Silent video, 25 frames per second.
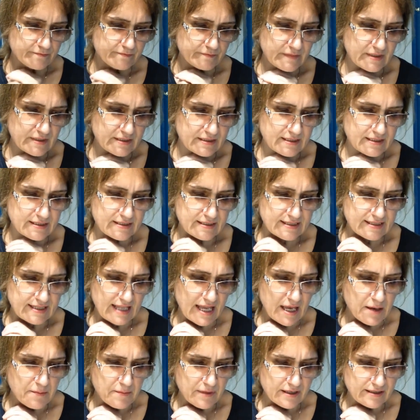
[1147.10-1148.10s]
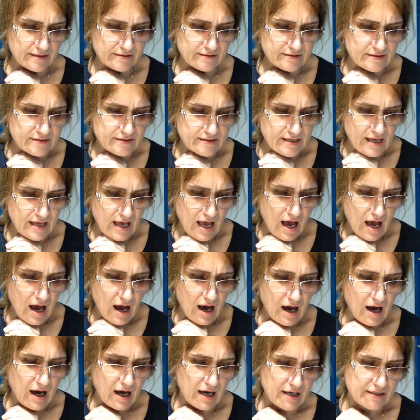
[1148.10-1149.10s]
The stamens
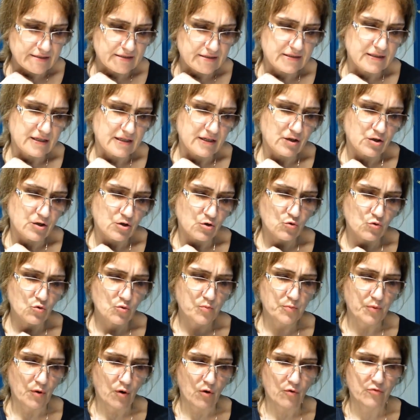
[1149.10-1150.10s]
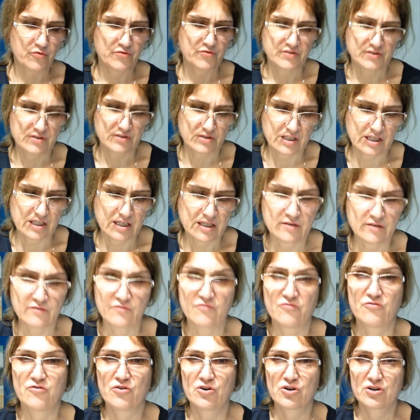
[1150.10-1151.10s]
are a group of thin
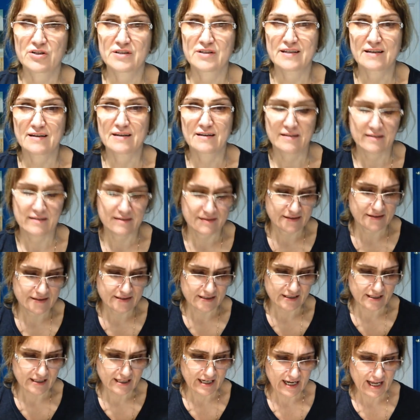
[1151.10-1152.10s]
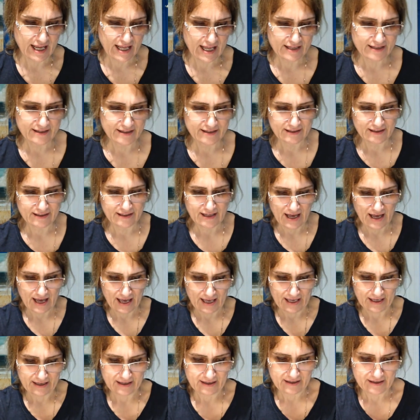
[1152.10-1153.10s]
vertical
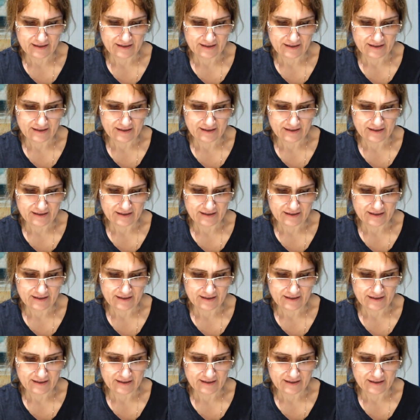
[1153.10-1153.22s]
thread-like